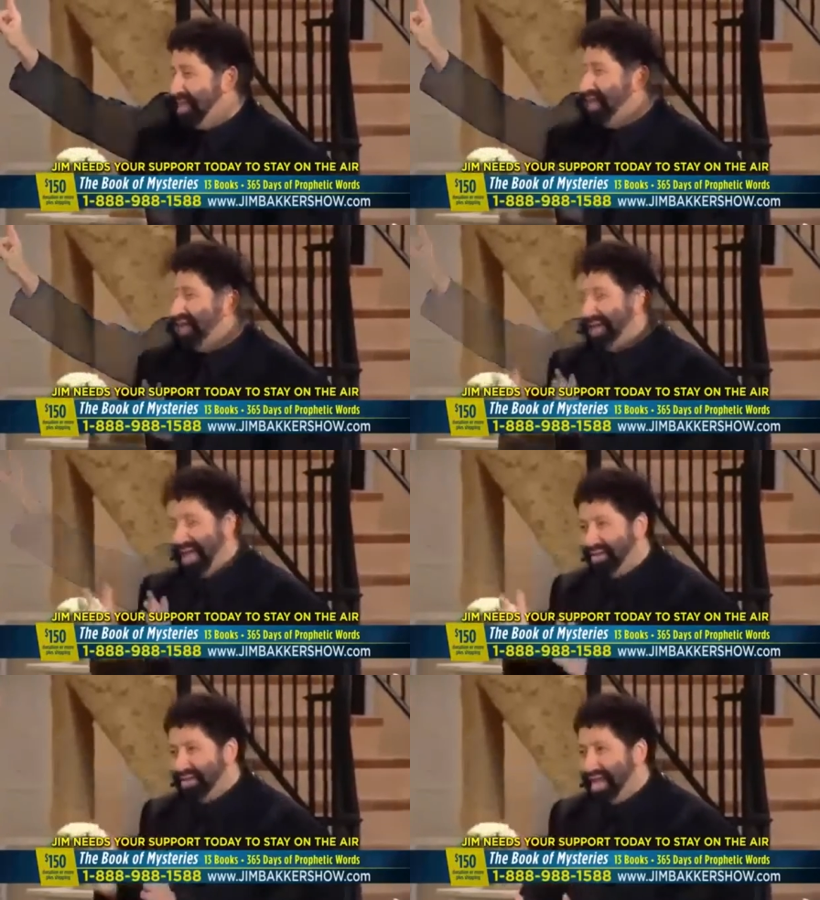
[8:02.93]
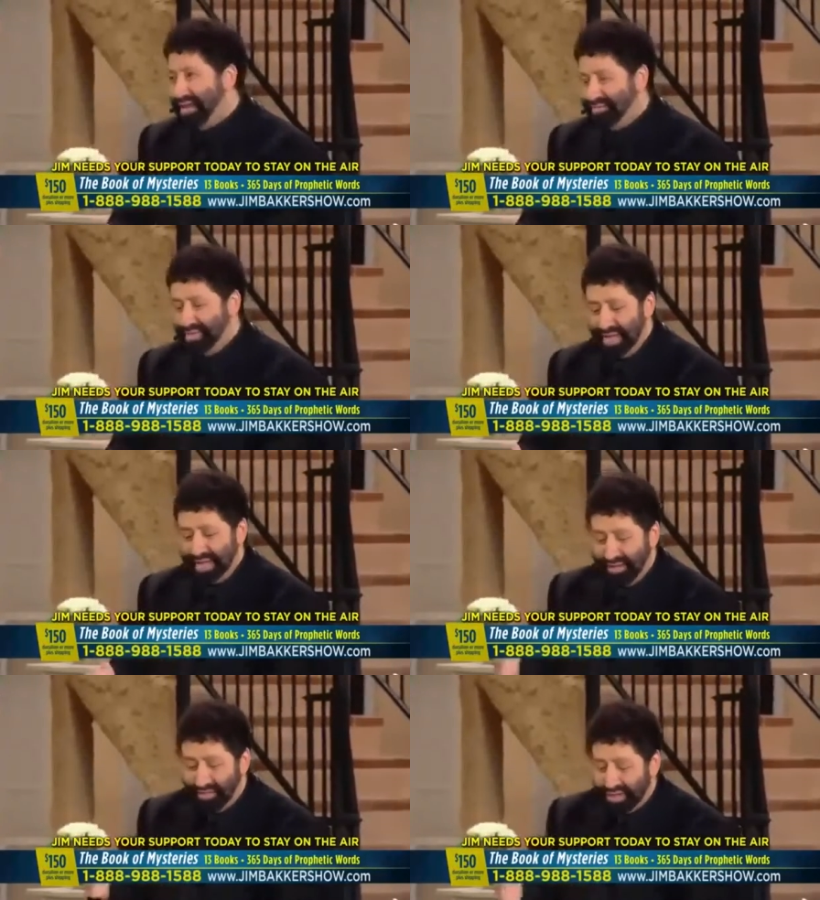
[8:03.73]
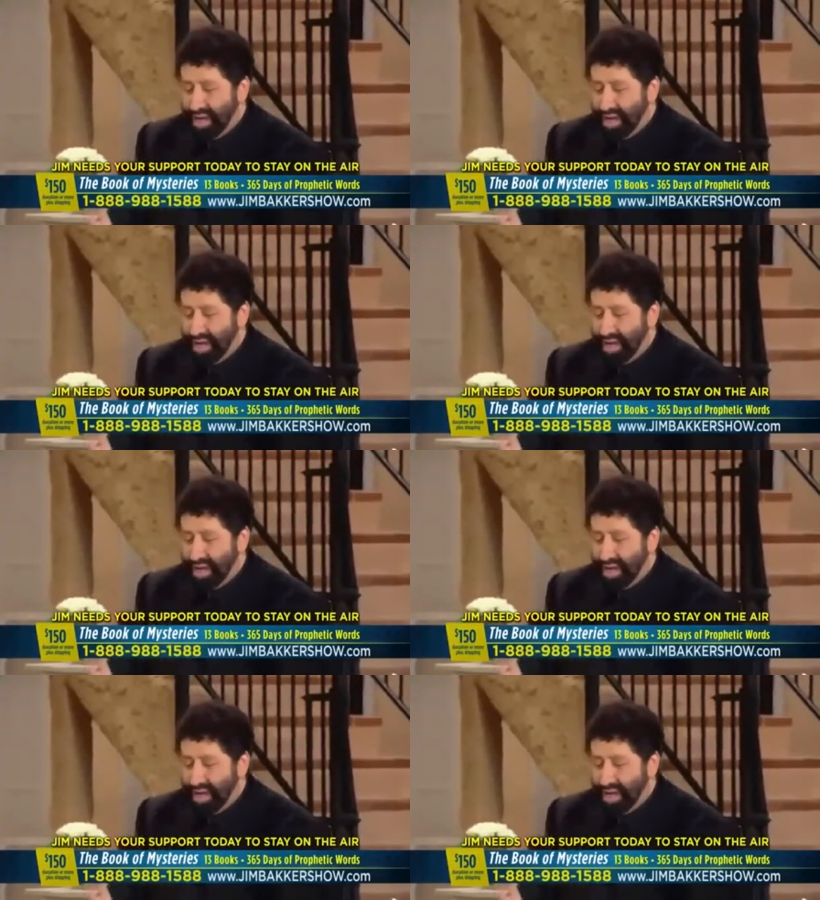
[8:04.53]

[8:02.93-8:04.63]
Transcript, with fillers: So they gave the date, they gave the